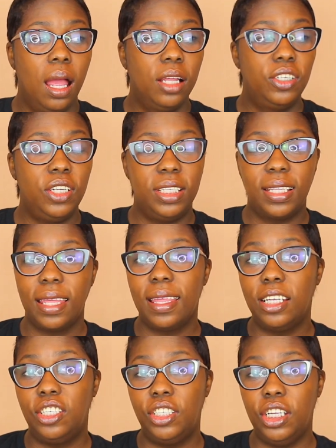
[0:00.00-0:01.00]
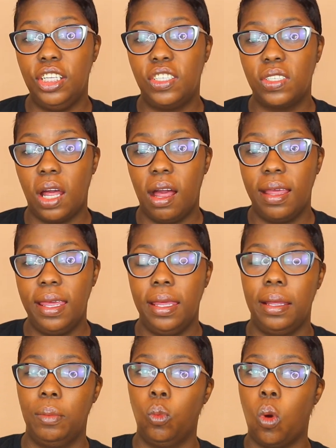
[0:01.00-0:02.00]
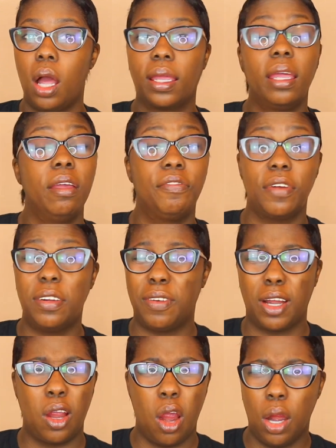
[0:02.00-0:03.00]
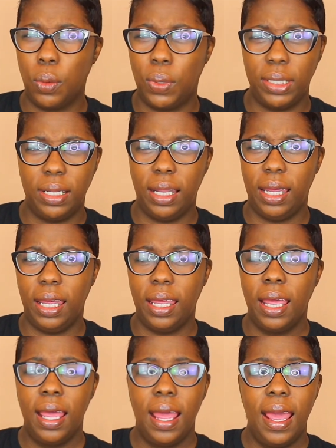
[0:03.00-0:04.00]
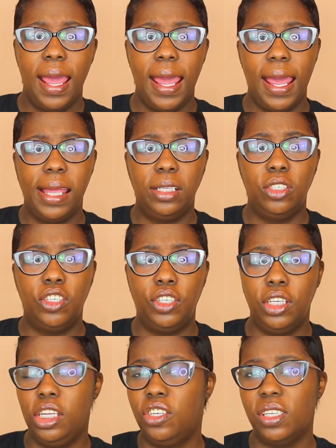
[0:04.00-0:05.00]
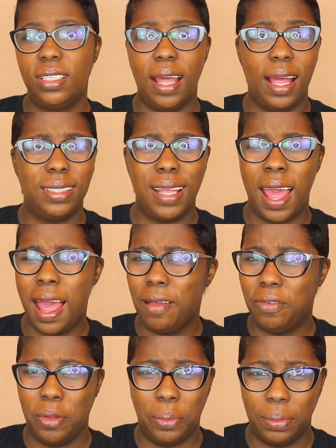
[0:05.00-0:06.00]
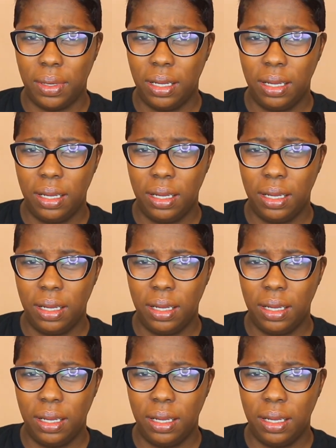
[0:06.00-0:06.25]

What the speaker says: She said that she saw him walking in front of her car one day and she just had to have him.